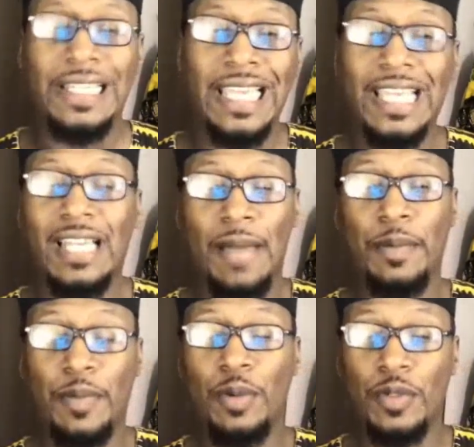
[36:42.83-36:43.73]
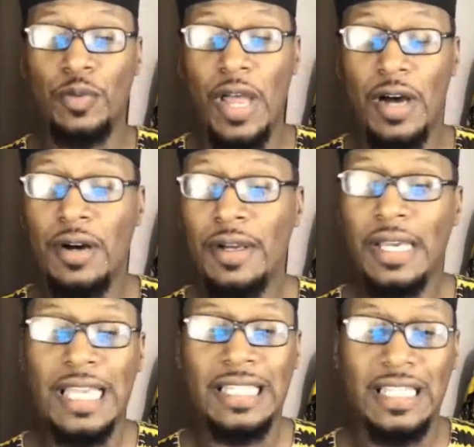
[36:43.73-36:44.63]
economic boom as well.
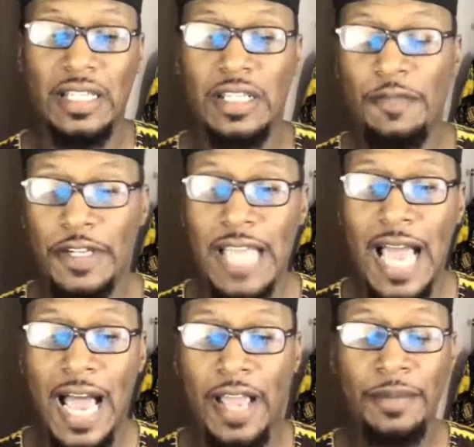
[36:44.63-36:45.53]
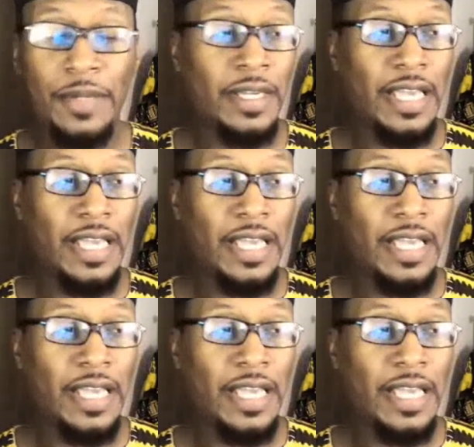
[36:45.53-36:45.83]
It's just a different time.